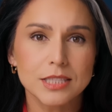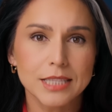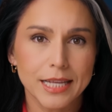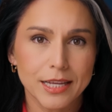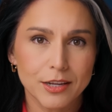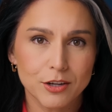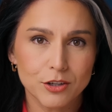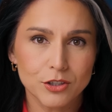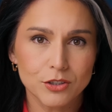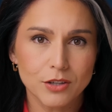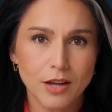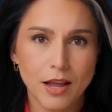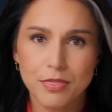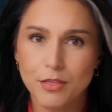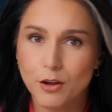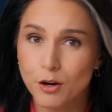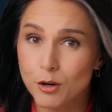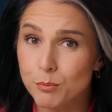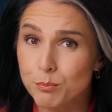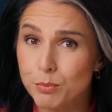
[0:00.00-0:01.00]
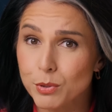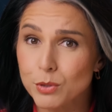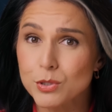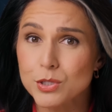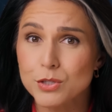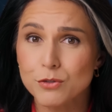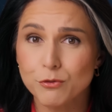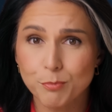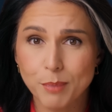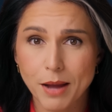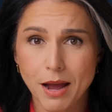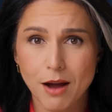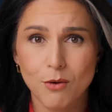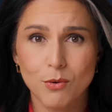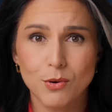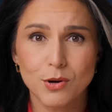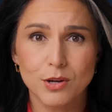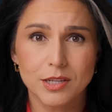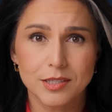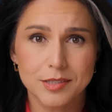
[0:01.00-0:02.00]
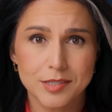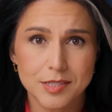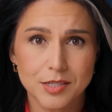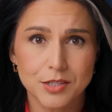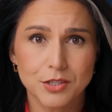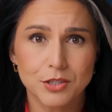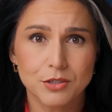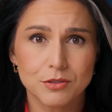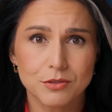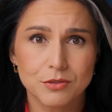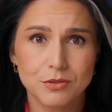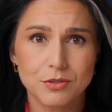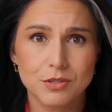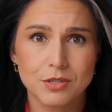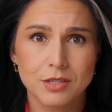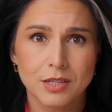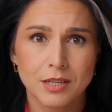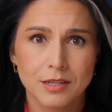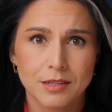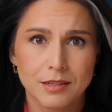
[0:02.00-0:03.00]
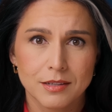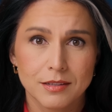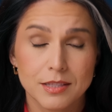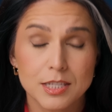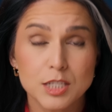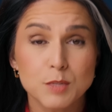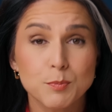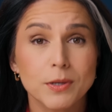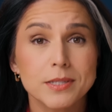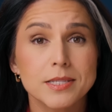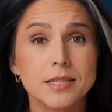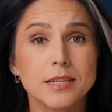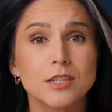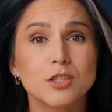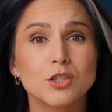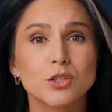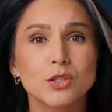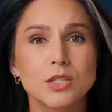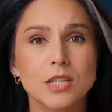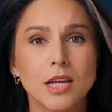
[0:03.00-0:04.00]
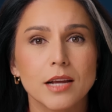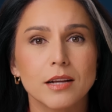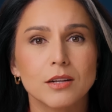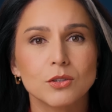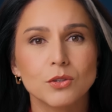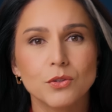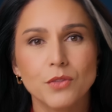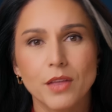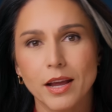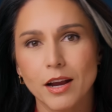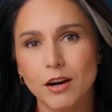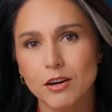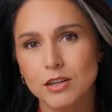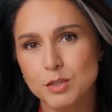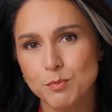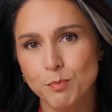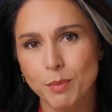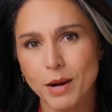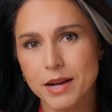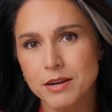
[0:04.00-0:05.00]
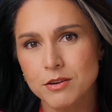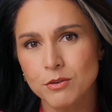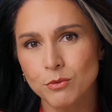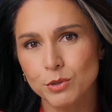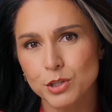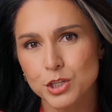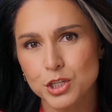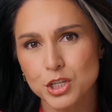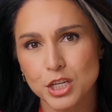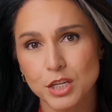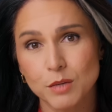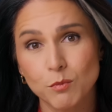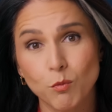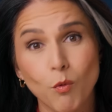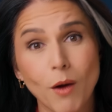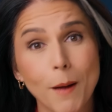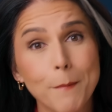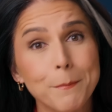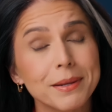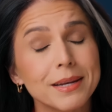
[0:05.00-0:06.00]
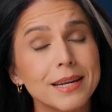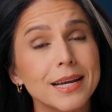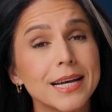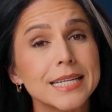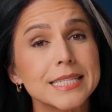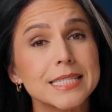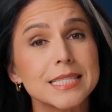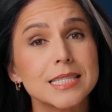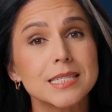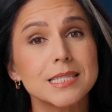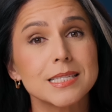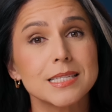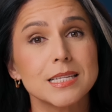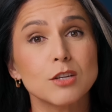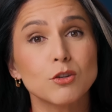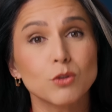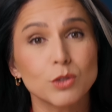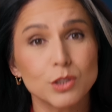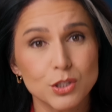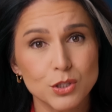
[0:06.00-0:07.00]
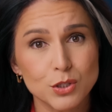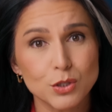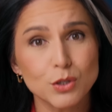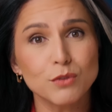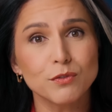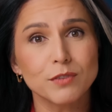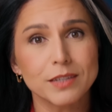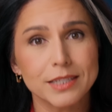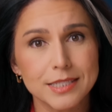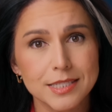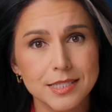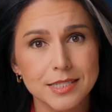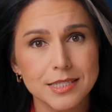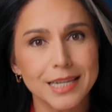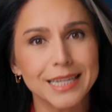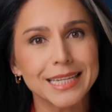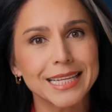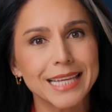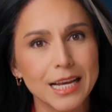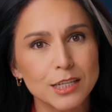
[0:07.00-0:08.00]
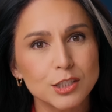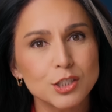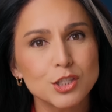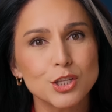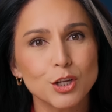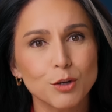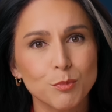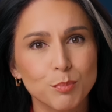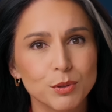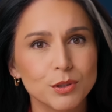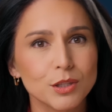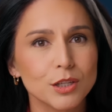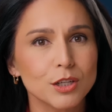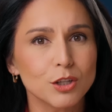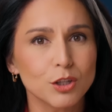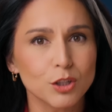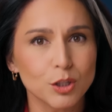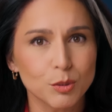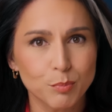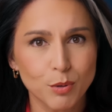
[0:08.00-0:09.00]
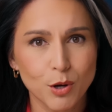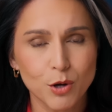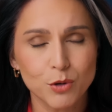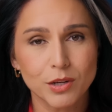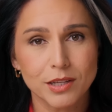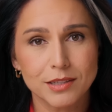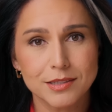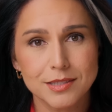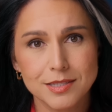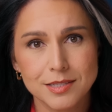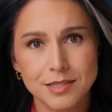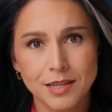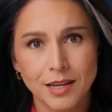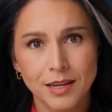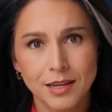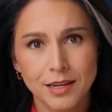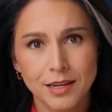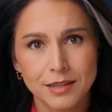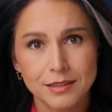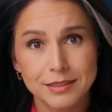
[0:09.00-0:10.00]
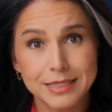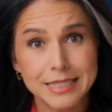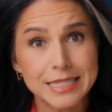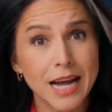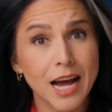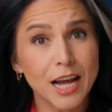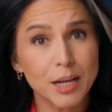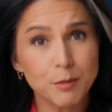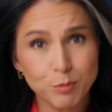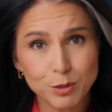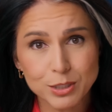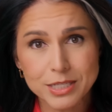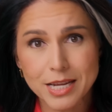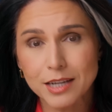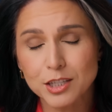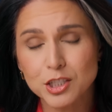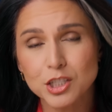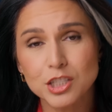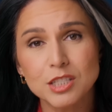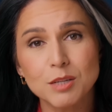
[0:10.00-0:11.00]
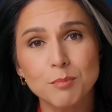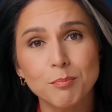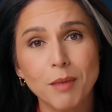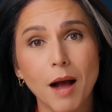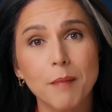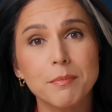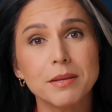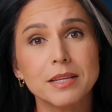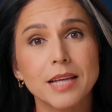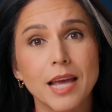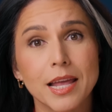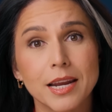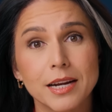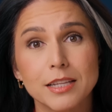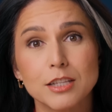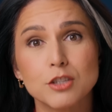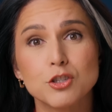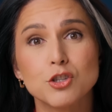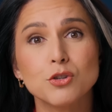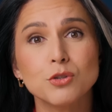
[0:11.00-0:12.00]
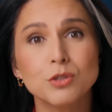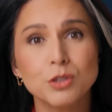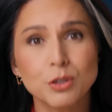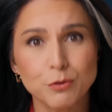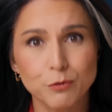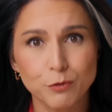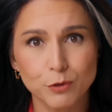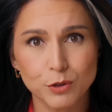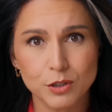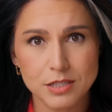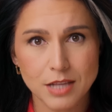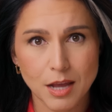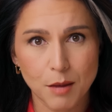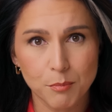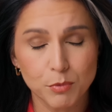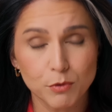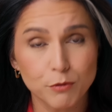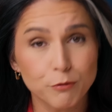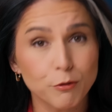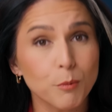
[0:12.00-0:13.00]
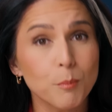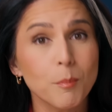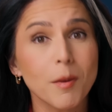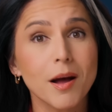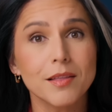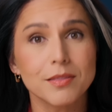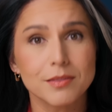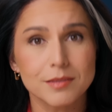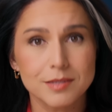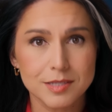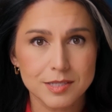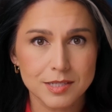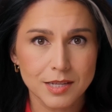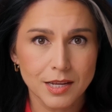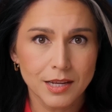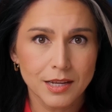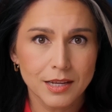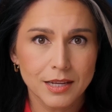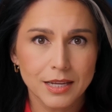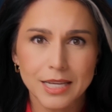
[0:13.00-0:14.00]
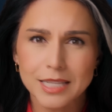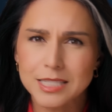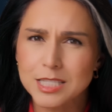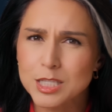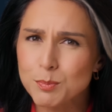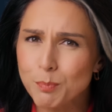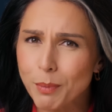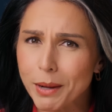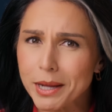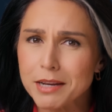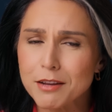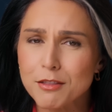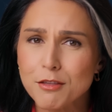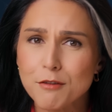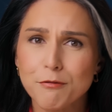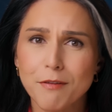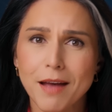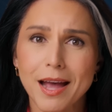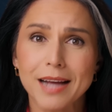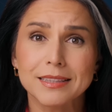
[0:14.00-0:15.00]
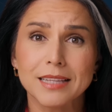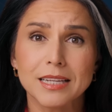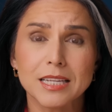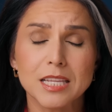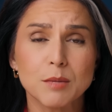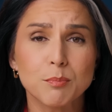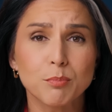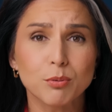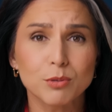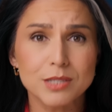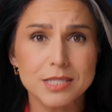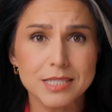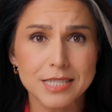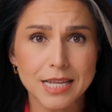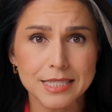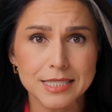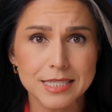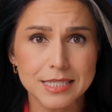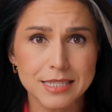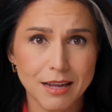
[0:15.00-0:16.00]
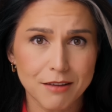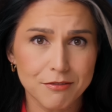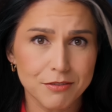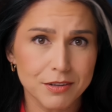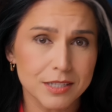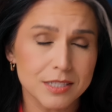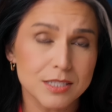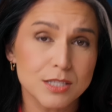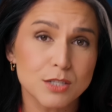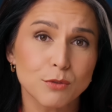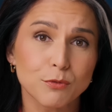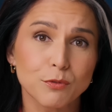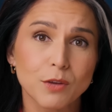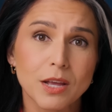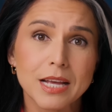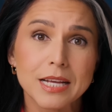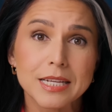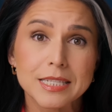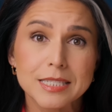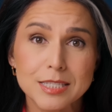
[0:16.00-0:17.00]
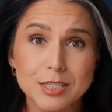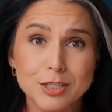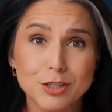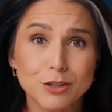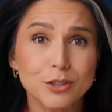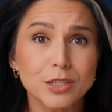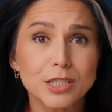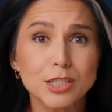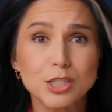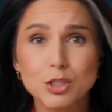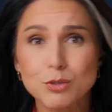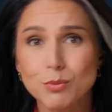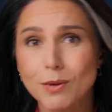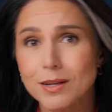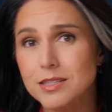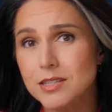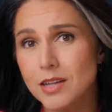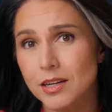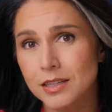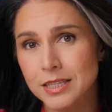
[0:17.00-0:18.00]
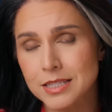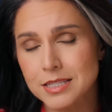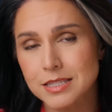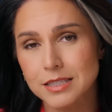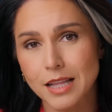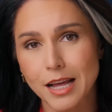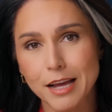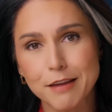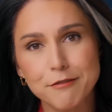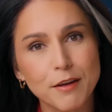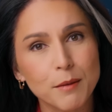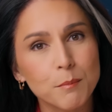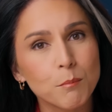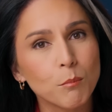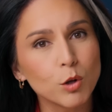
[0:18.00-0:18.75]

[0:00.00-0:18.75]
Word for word: later, and their abuse of power continues. This presidential cycle, the Harris Biden regime weaponized the Secret Service against their political opponents, denying protection to Bobby Kennedy Jr., for example, for months in spite of the fact that he presented evidence of serious threats on his life and